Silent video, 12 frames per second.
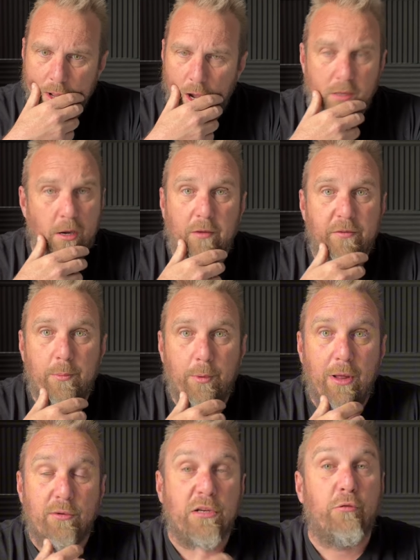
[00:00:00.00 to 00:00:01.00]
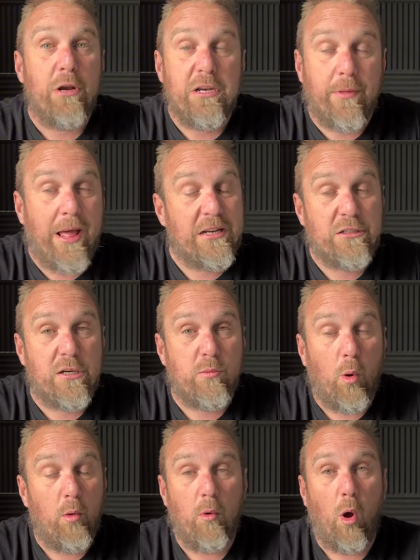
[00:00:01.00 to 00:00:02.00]
I don't know if anybody else agrees with that. It's just
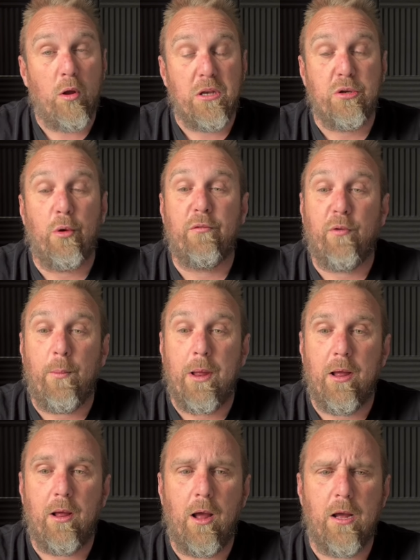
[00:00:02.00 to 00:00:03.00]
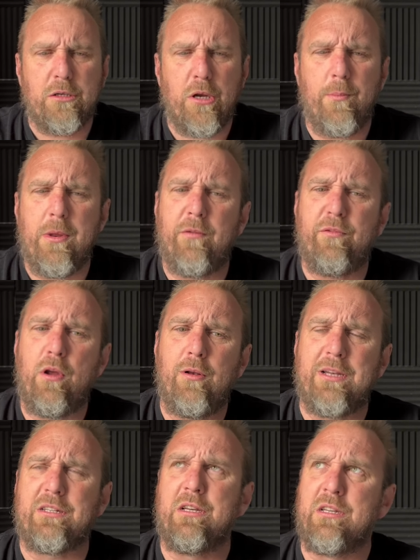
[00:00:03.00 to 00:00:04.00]
what I took from it. It took me a few
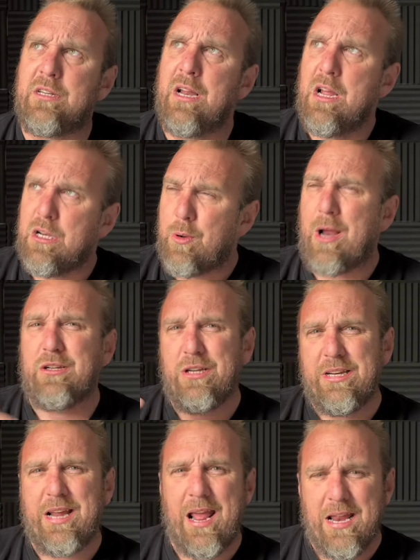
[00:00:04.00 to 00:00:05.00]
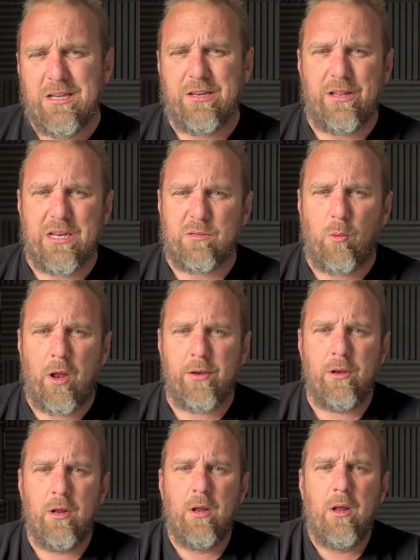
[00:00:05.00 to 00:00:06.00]
listens to actually get into this
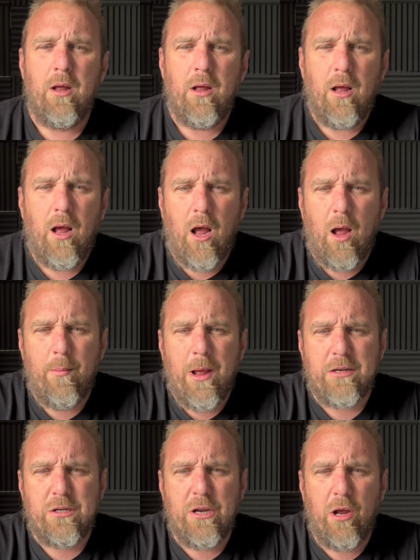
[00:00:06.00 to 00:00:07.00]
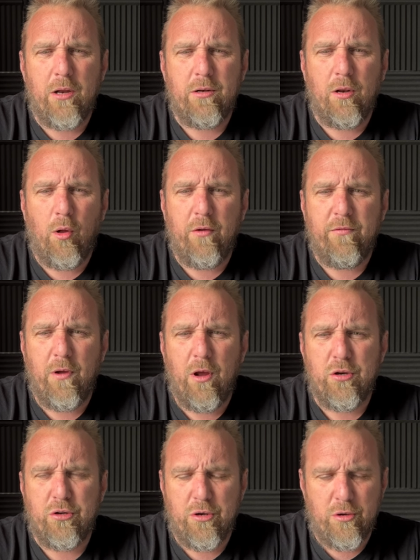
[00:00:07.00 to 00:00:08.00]
one. Actually heard a live
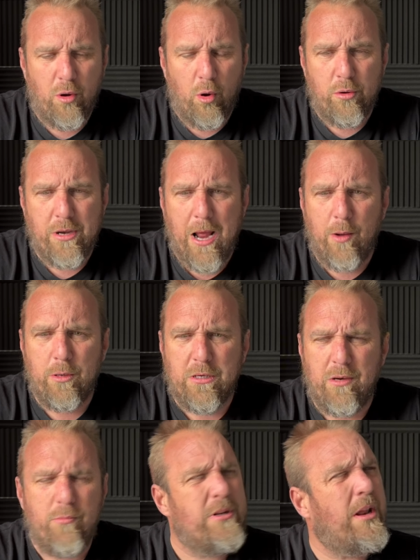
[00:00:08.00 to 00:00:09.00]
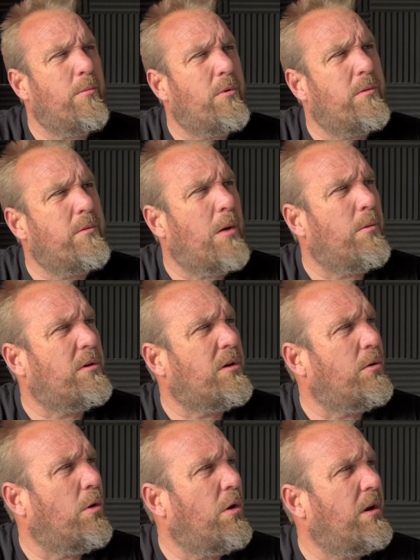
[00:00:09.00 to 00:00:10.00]
version on Howard. Was that one's
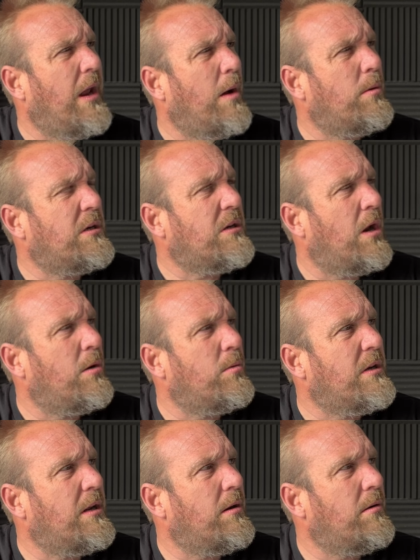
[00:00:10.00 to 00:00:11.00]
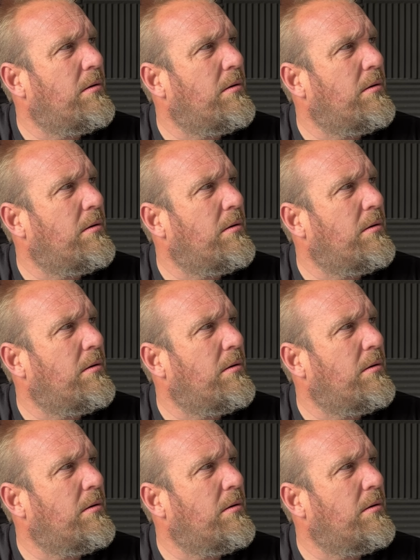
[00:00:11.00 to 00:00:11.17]
on Howard Stern, was it?